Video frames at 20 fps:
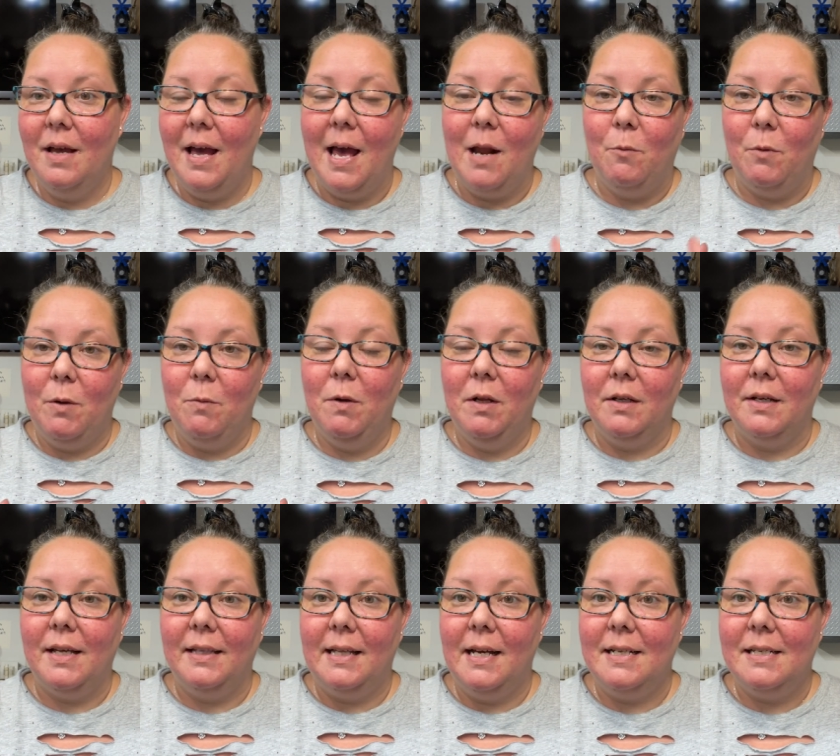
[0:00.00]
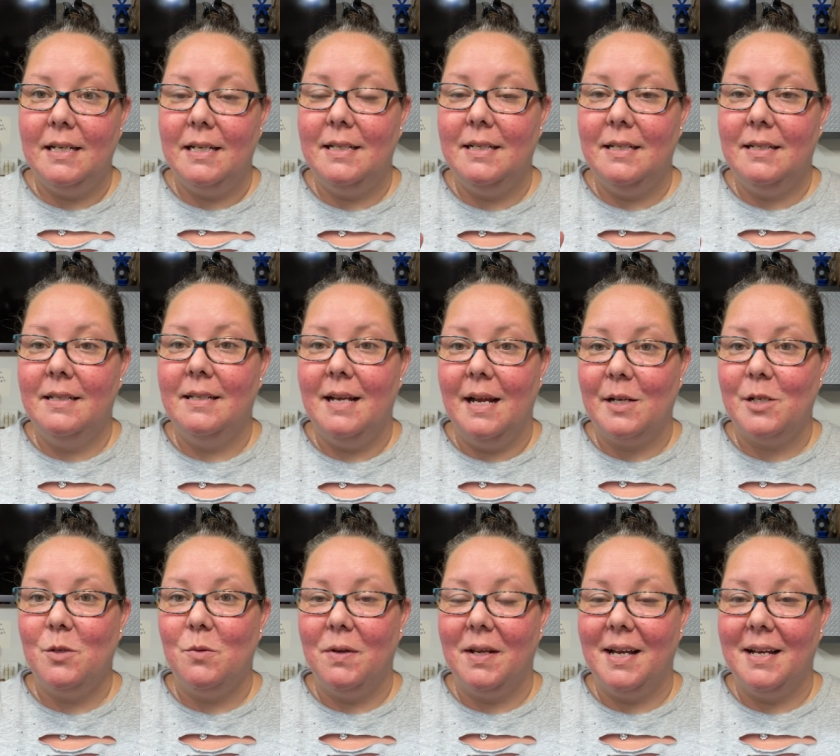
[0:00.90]
and we will get that done
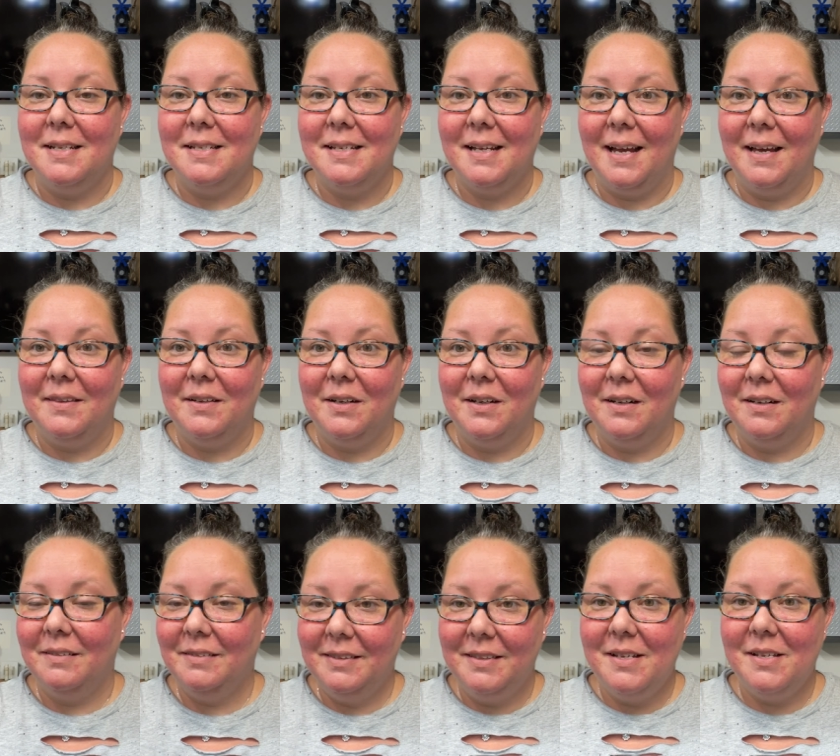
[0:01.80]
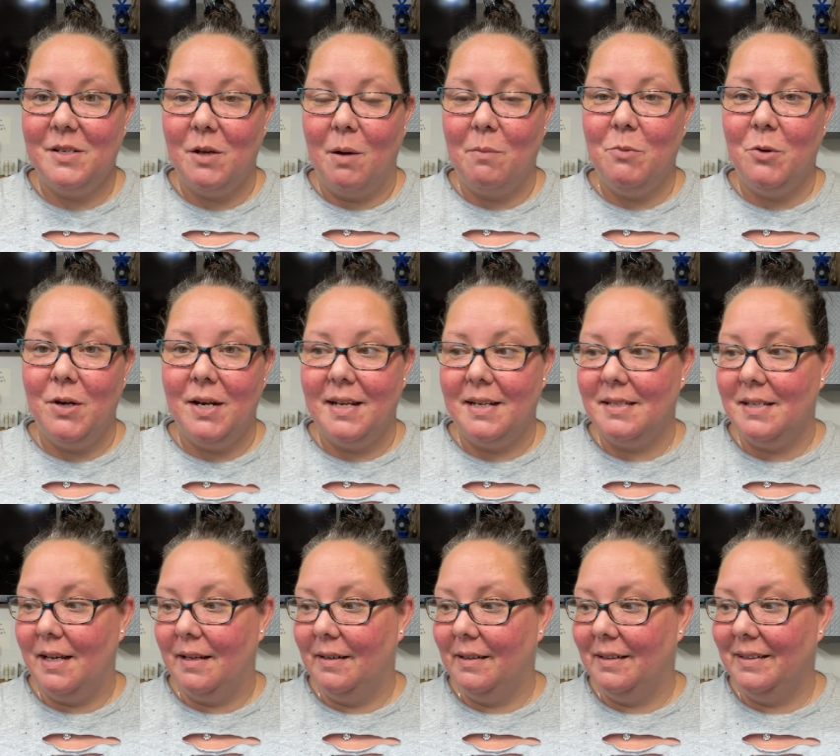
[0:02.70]
next weekend together. So I'm pretty
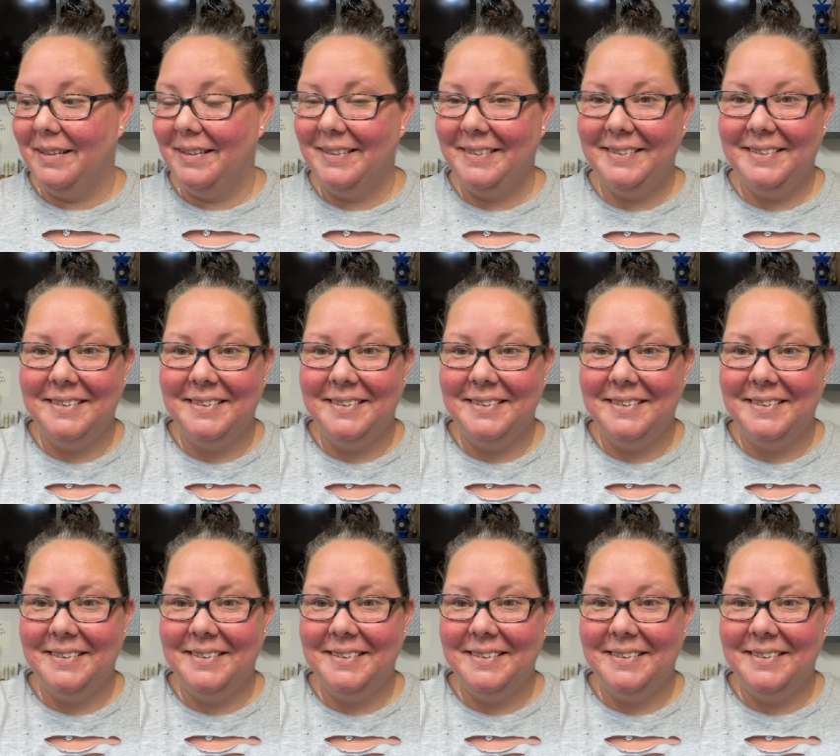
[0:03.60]
excited.